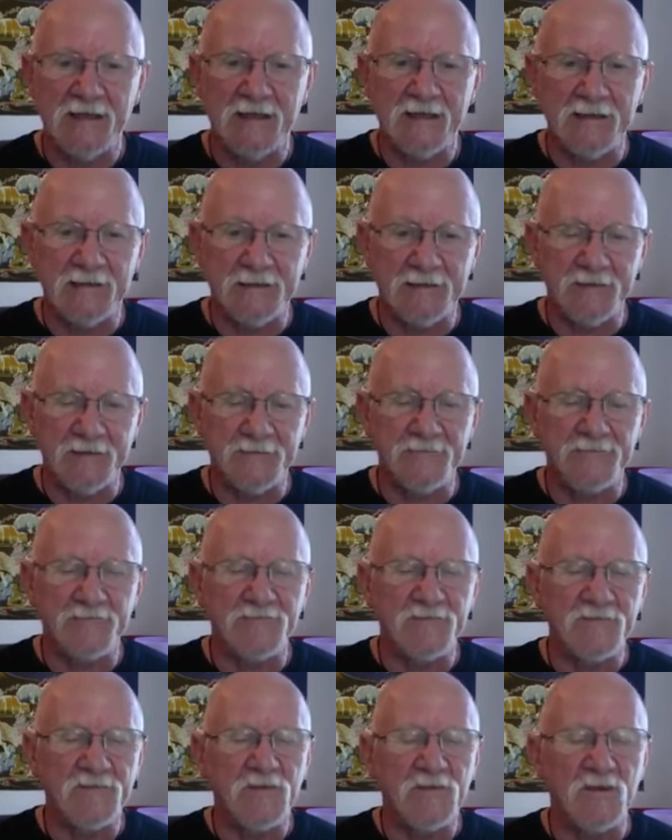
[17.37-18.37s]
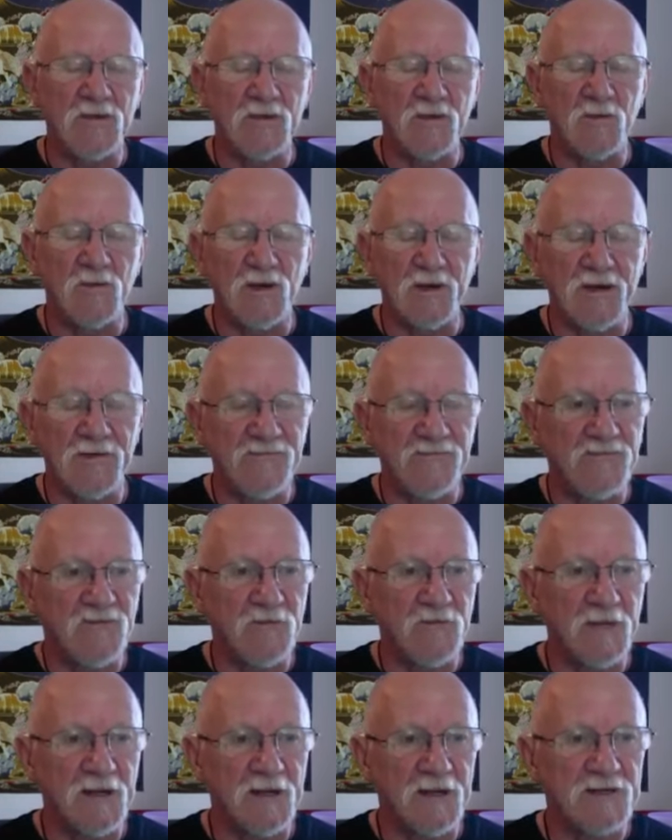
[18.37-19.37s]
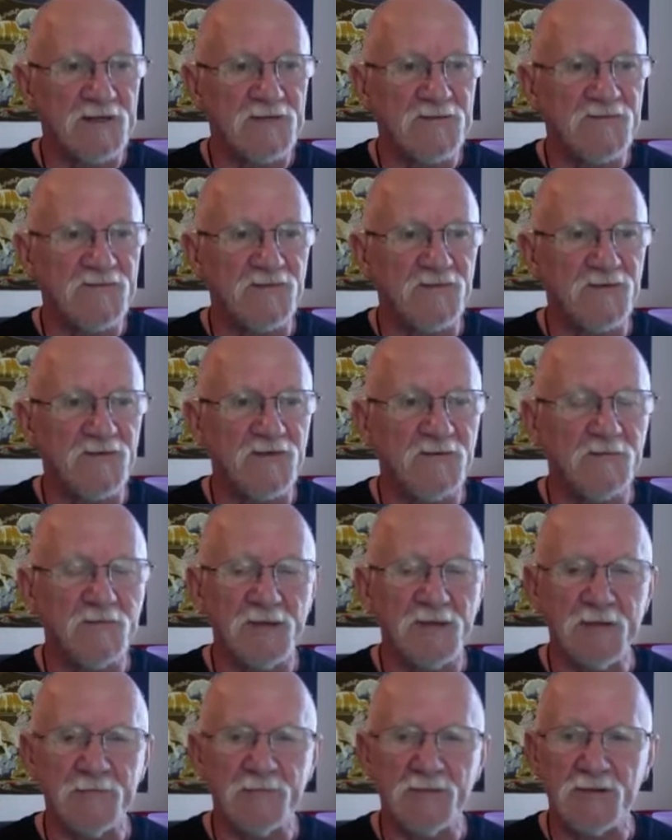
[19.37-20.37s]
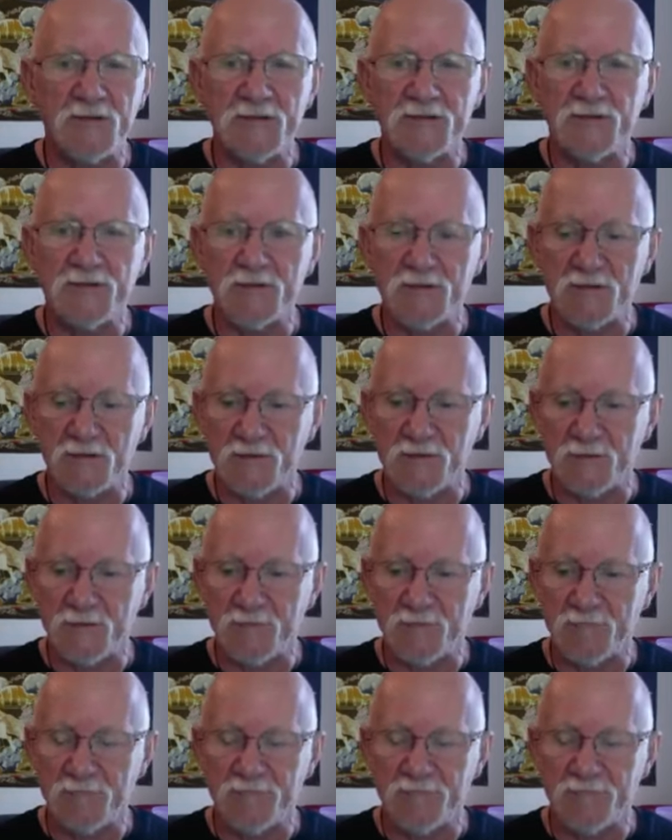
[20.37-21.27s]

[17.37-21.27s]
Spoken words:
I'm going to wait a few minutes for people to